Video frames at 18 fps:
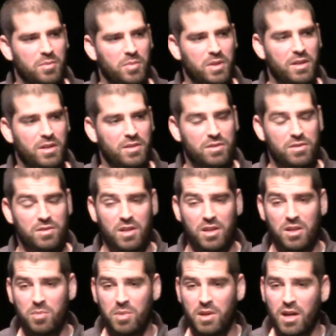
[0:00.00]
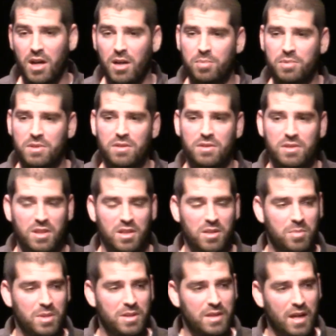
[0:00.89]
Because there's going to be ups, there's
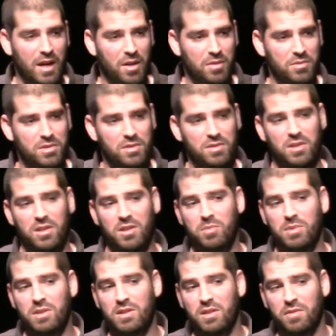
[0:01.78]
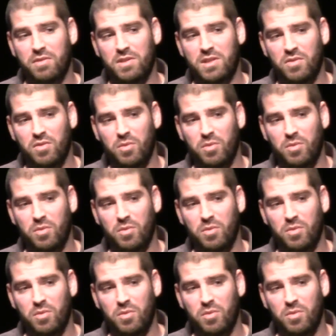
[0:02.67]
going to be downs, there's going to be difference